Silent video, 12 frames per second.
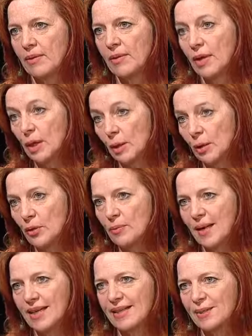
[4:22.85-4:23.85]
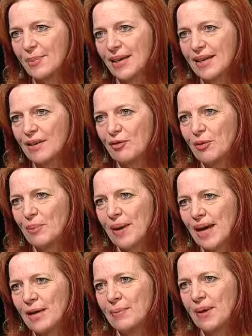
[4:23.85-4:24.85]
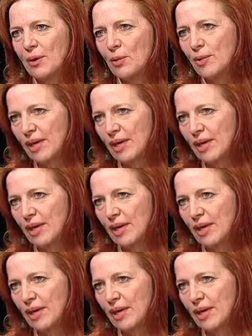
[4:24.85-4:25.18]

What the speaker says: Thiel, who made his money from PayPal.